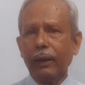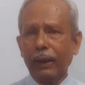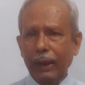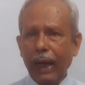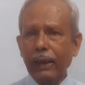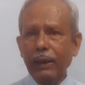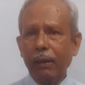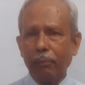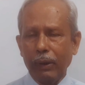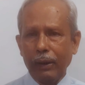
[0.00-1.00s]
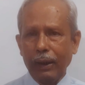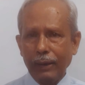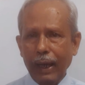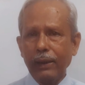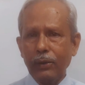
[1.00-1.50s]
carry number, and
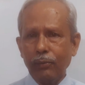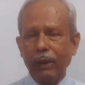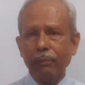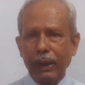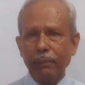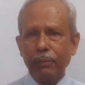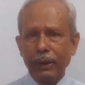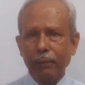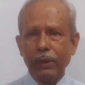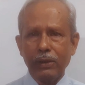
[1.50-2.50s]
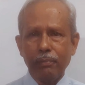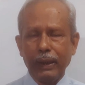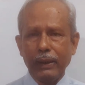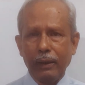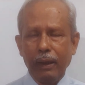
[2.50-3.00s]
that is one benefit of this
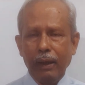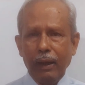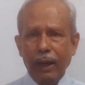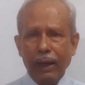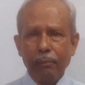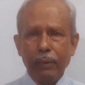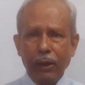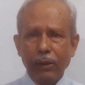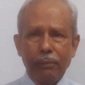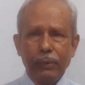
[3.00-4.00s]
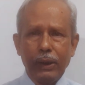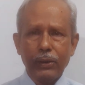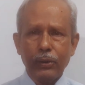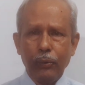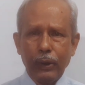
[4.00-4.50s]
method, and because of
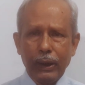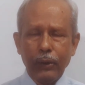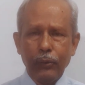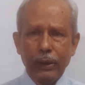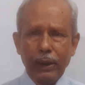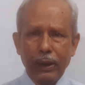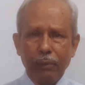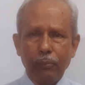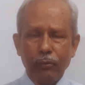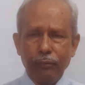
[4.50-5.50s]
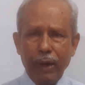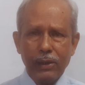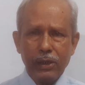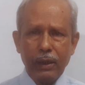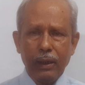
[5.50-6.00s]
this we can do it little more
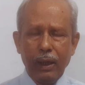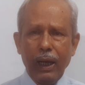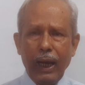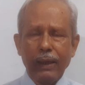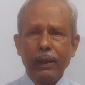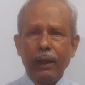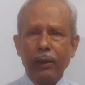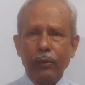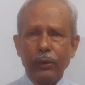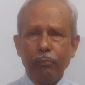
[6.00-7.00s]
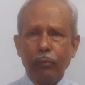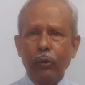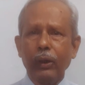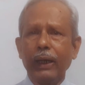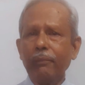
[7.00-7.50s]
faster and with
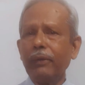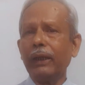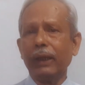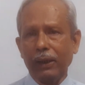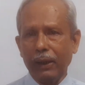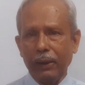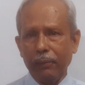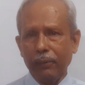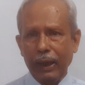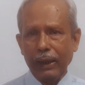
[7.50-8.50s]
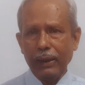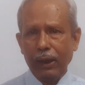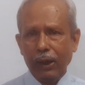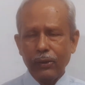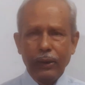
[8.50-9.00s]
more conveniently, right?
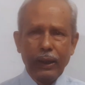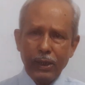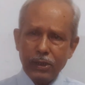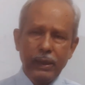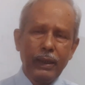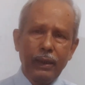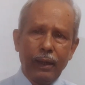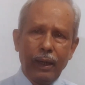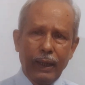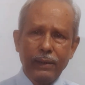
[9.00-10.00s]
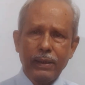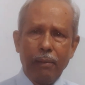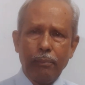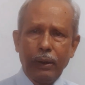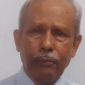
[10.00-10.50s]
So let us see an
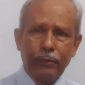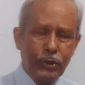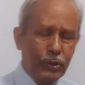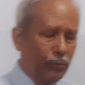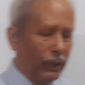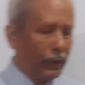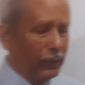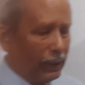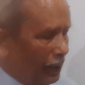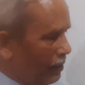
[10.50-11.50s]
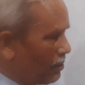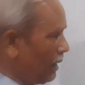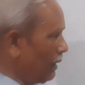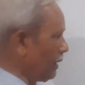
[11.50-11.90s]
example where you can understand